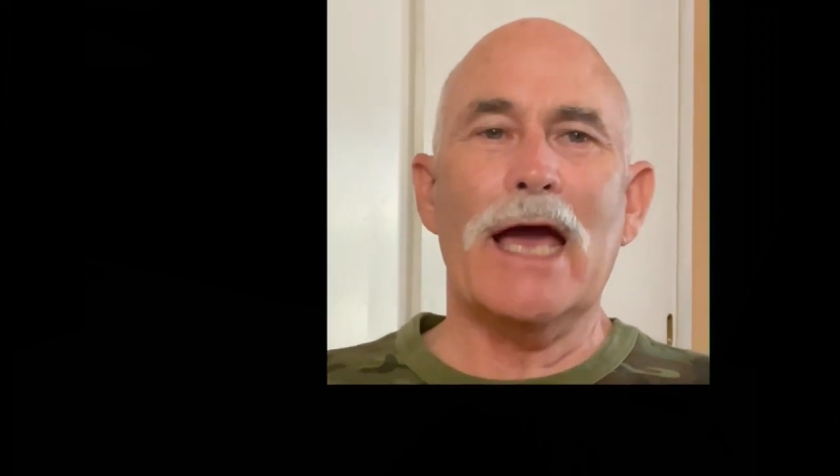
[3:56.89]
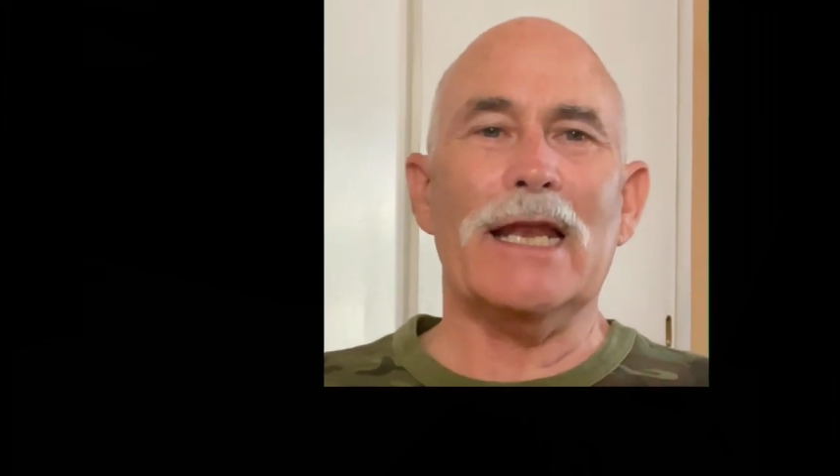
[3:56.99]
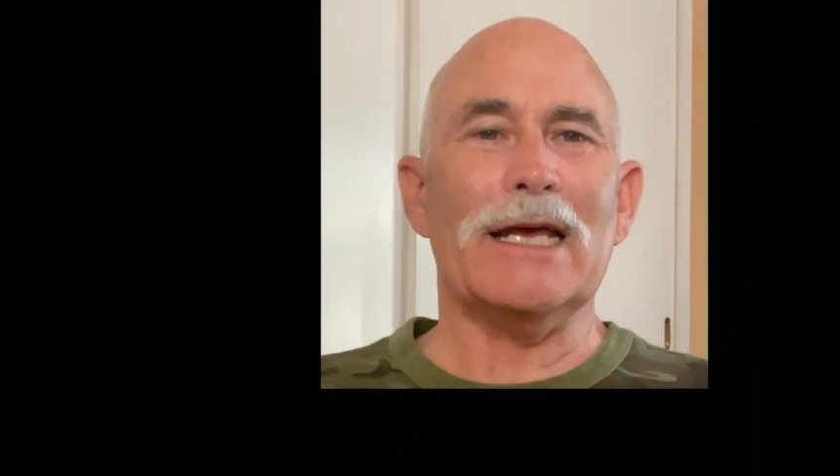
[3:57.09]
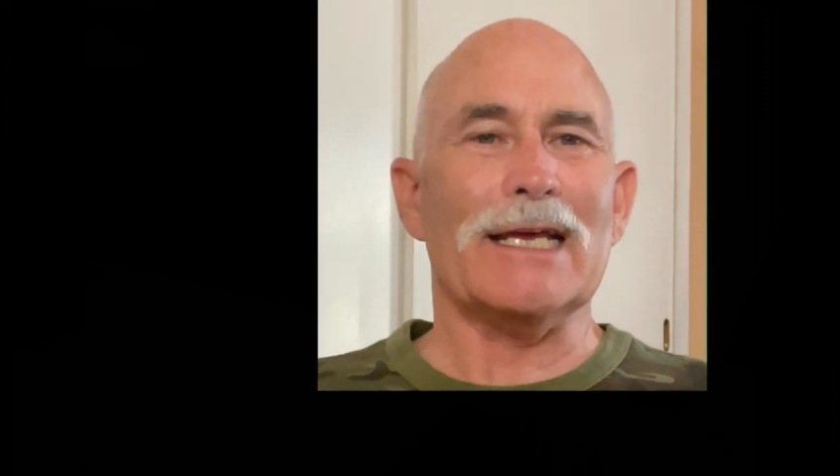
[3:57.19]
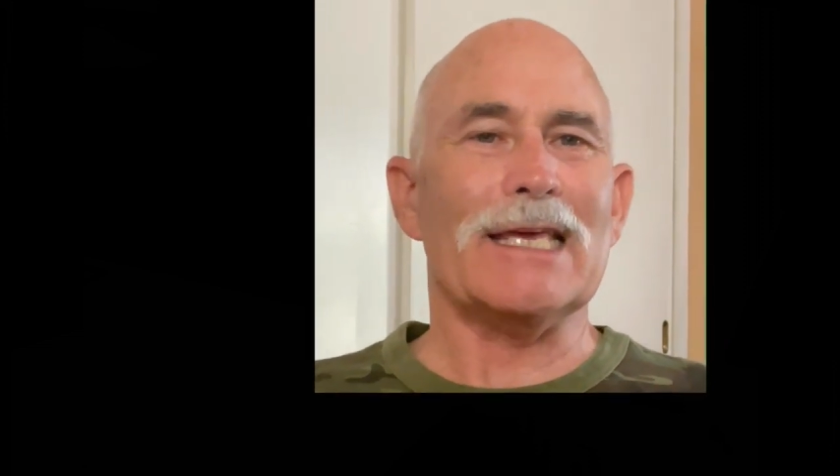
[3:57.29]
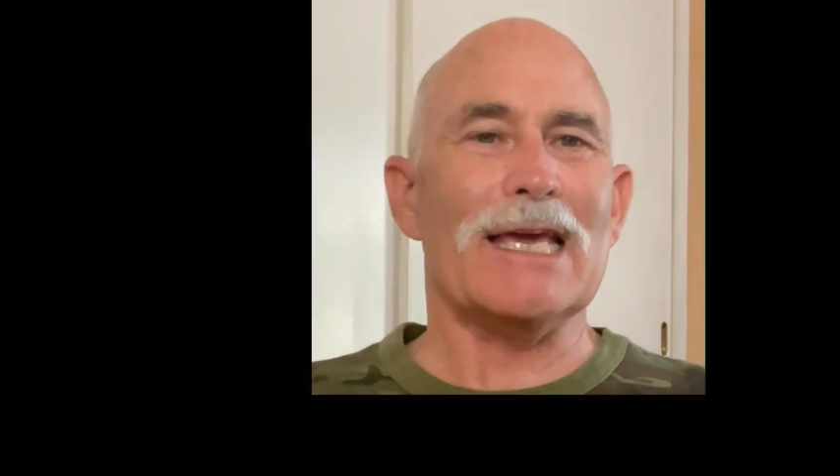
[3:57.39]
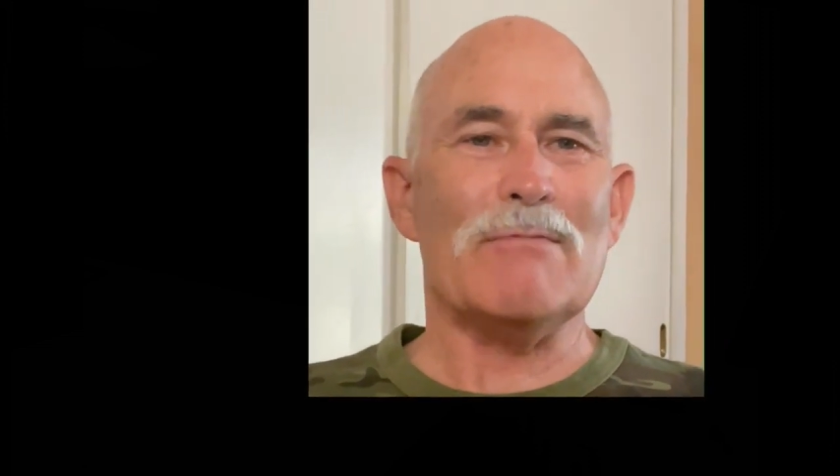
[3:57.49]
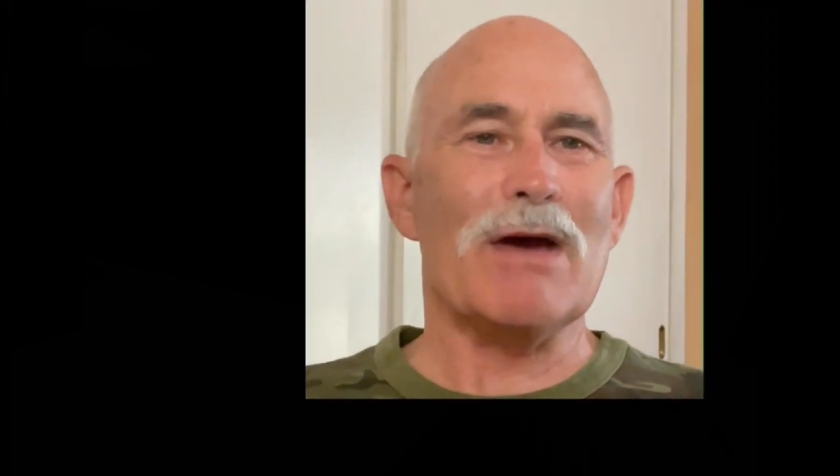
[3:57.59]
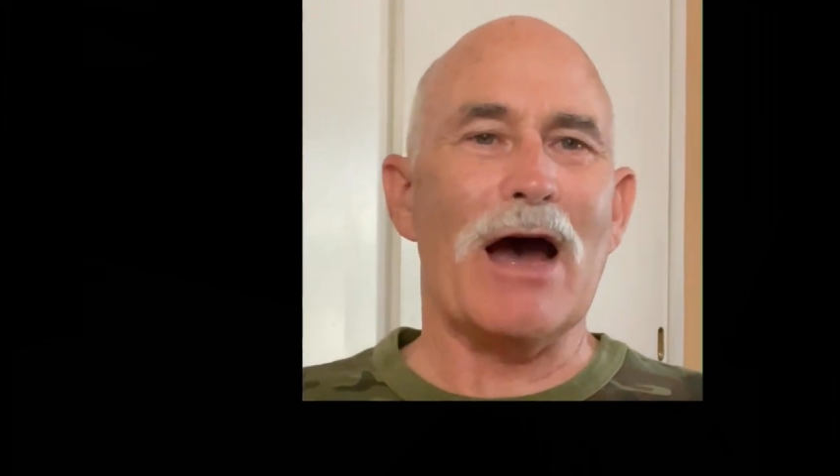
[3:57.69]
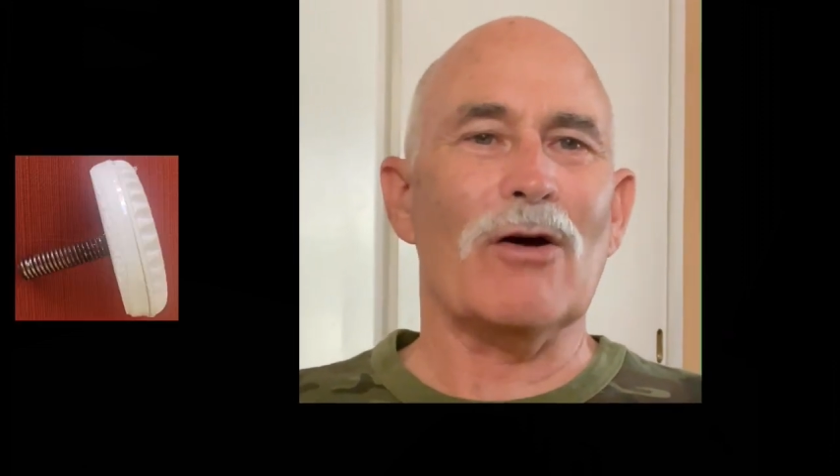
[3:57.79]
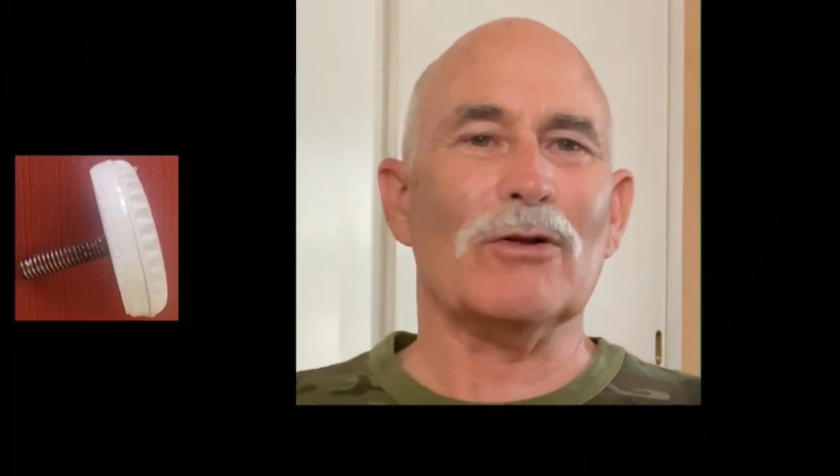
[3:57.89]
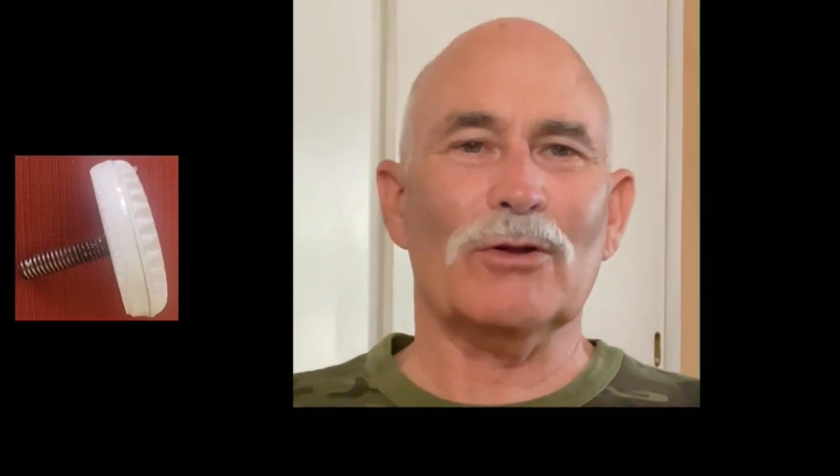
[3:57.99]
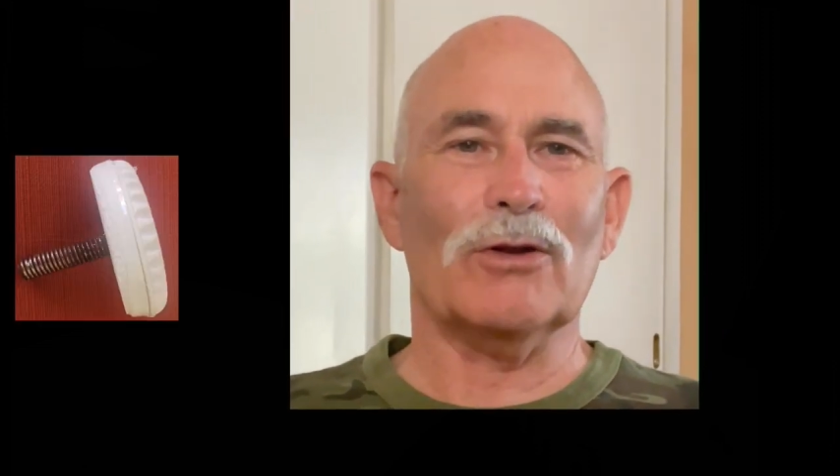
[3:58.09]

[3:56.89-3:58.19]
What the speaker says: and it came out